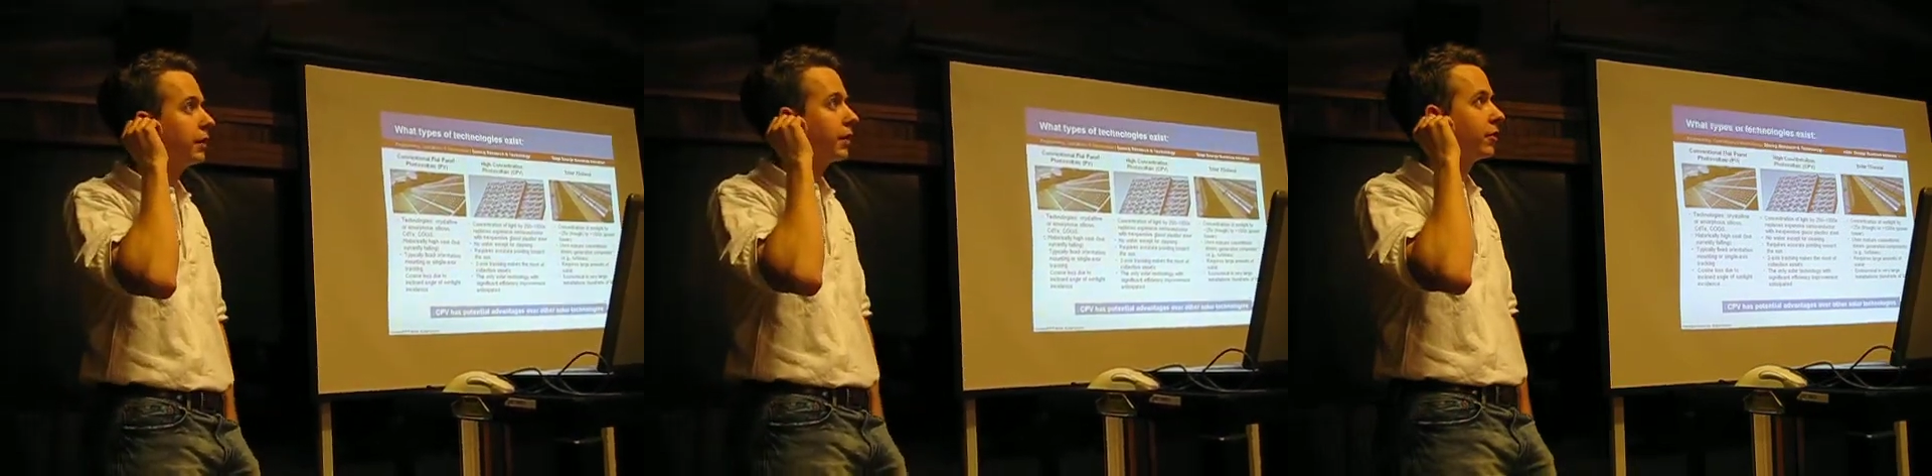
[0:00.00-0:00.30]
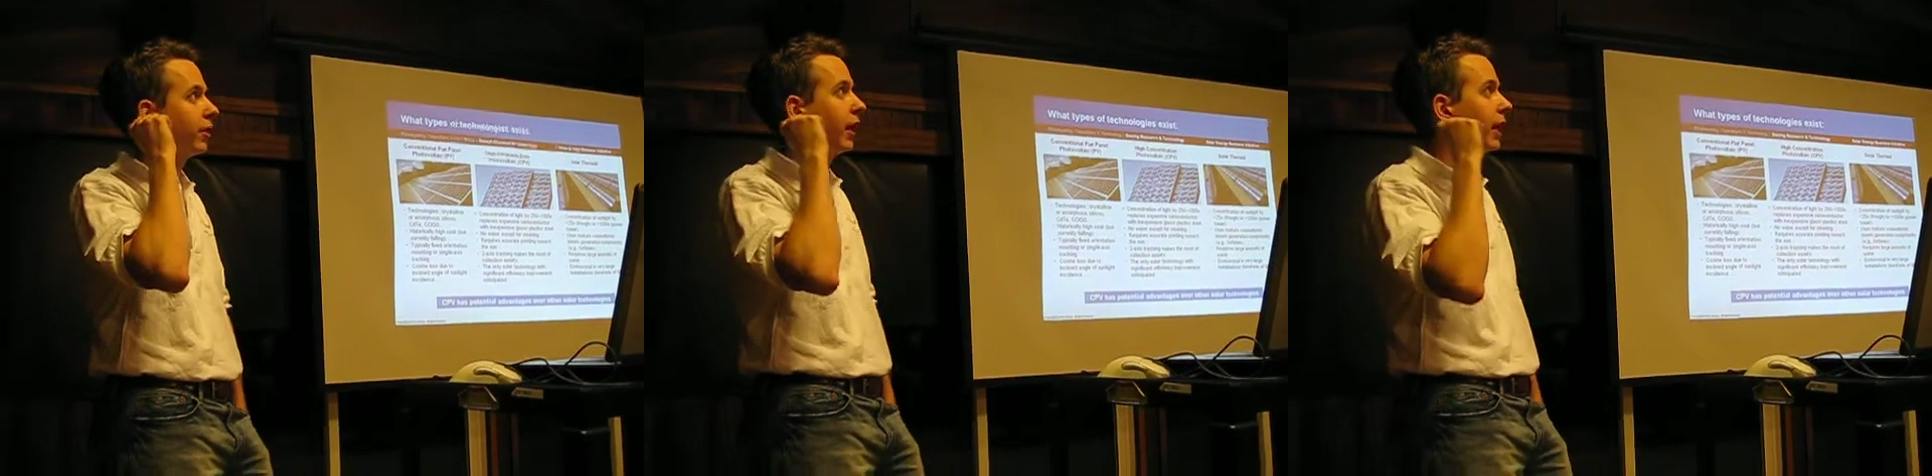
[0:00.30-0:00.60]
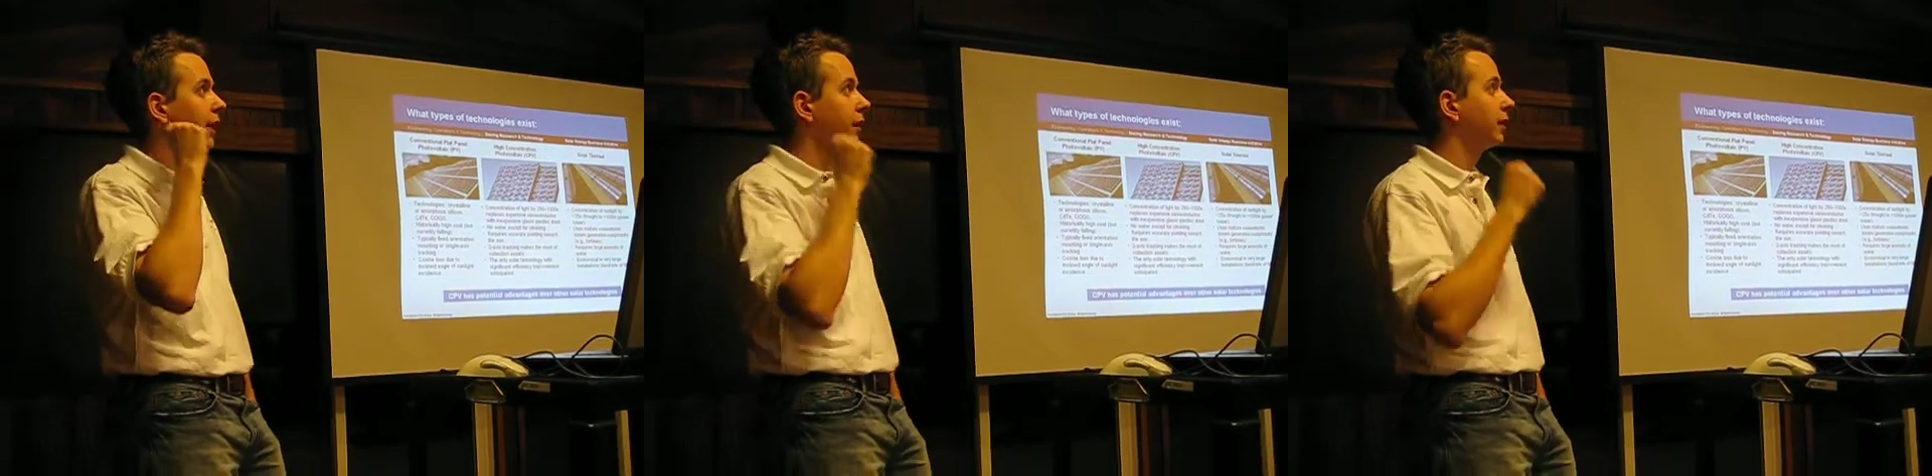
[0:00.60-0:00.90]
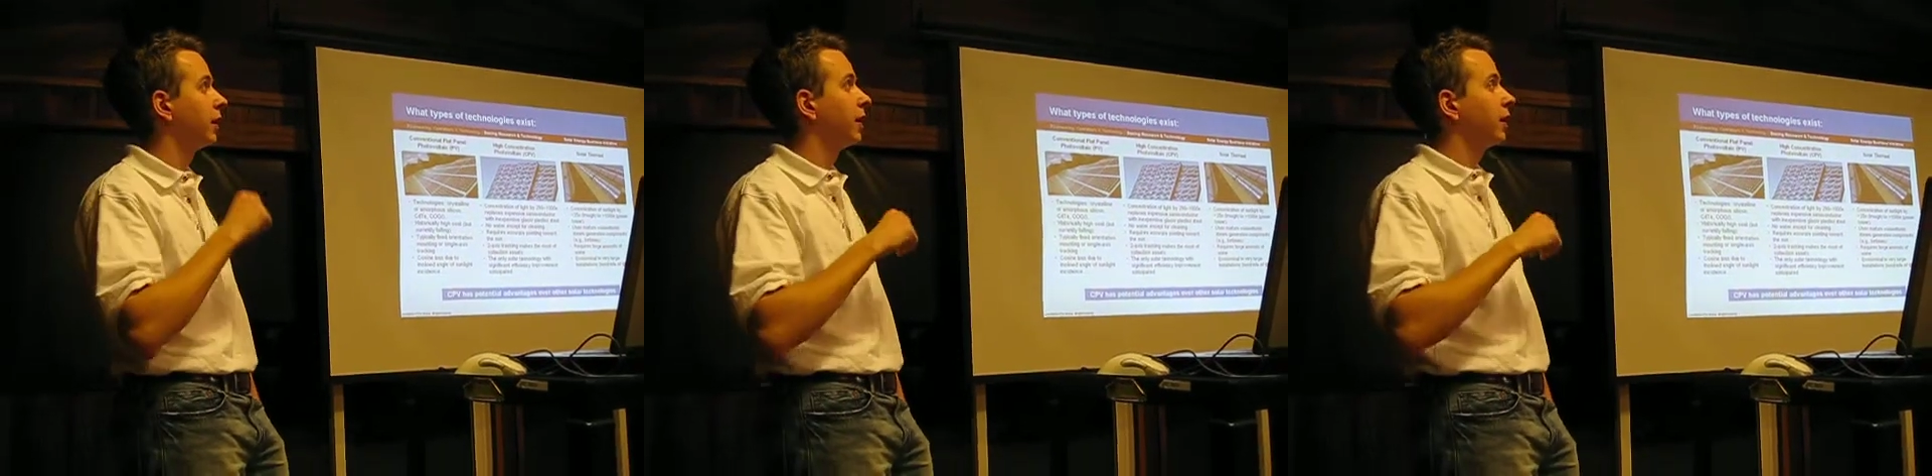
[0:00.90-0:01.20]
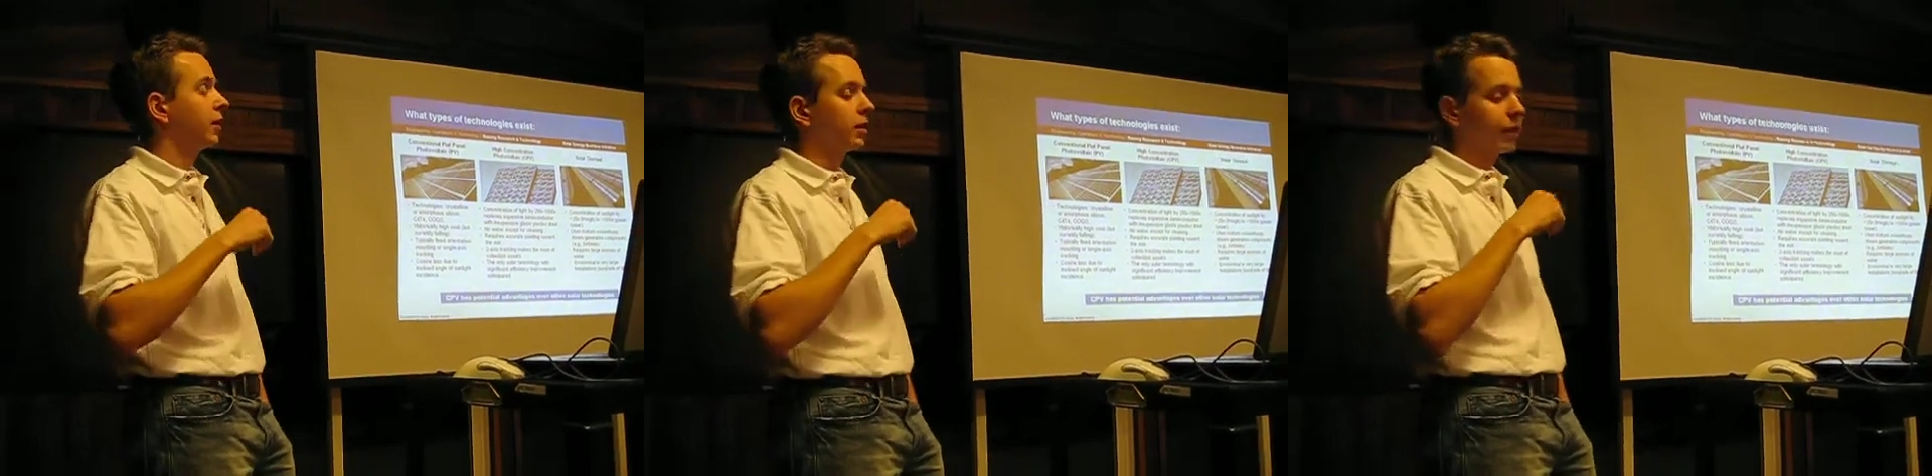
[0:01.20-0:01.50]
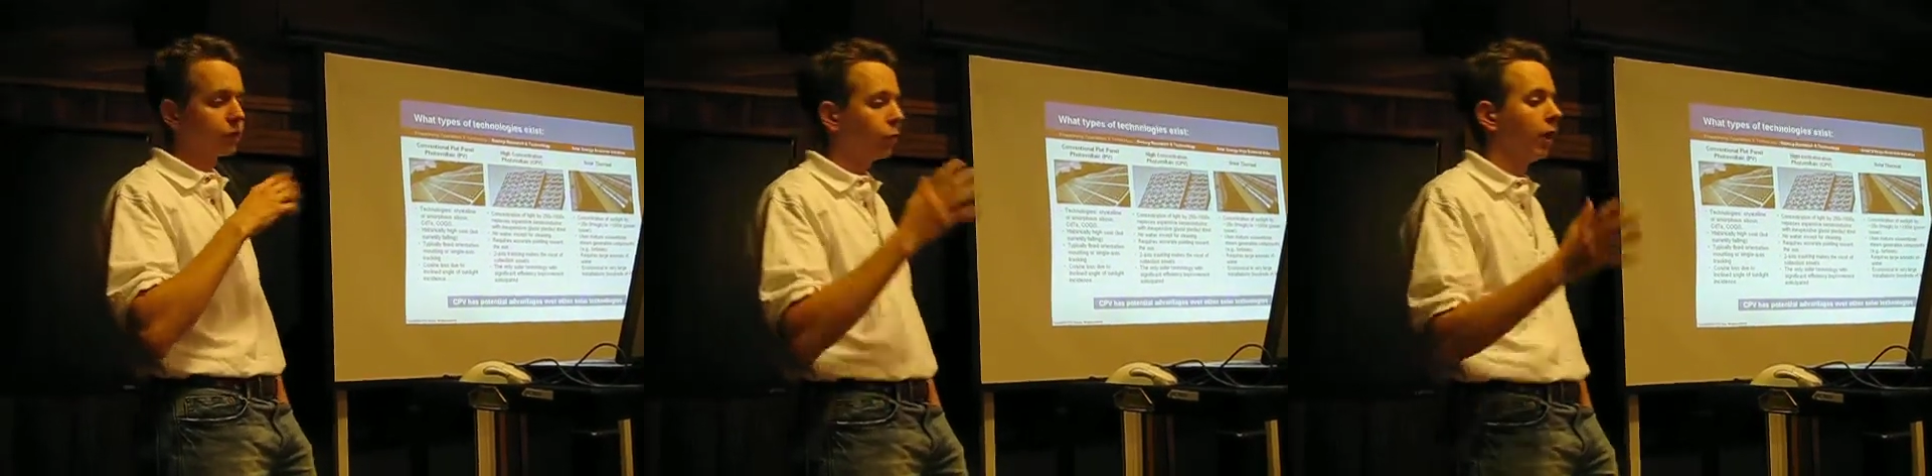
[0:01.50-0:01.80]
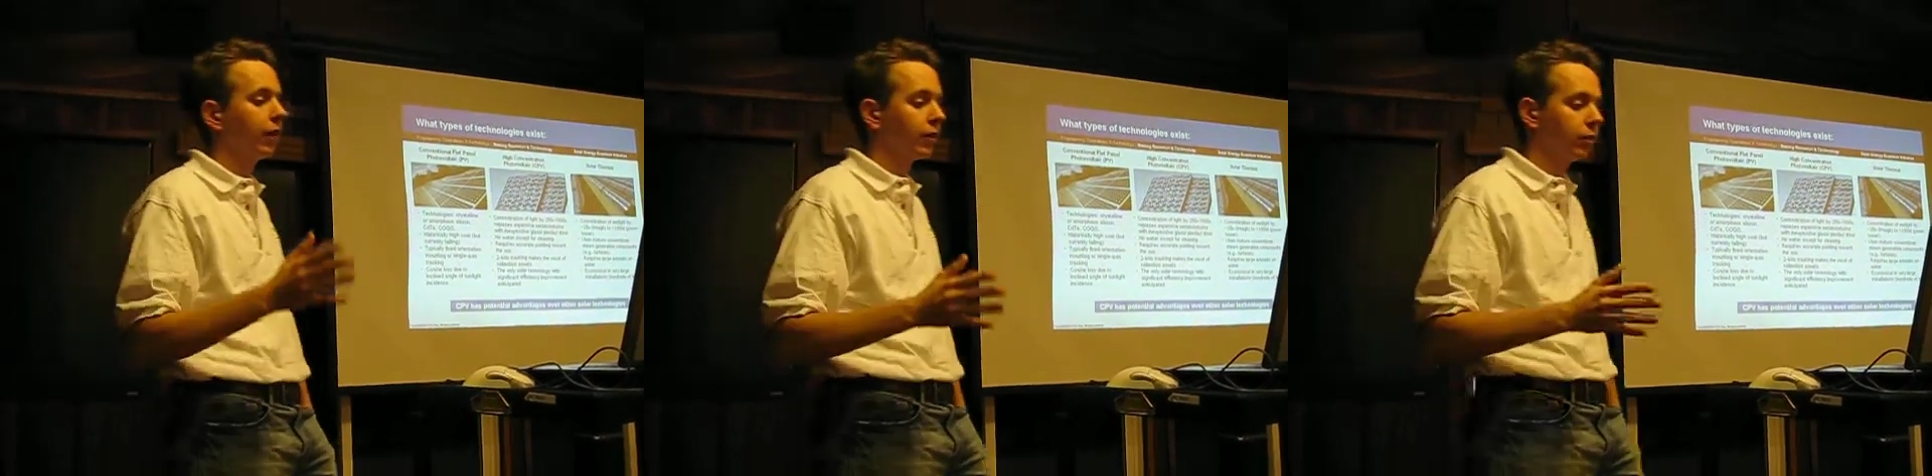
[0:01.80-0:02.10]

that's saying, guess what?